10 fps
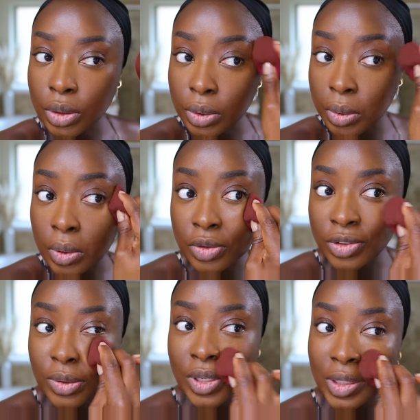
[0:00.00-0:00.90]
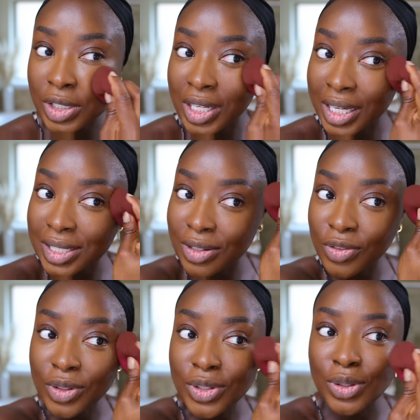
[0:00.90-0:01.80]
to diffuse harsh lines.
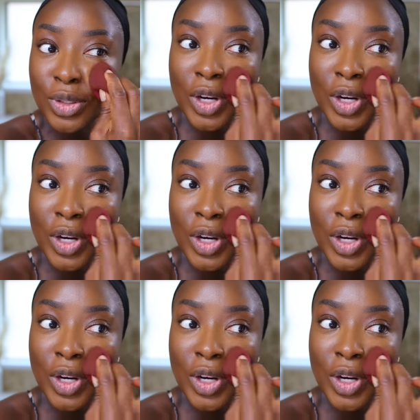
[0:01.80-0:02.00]
It feels so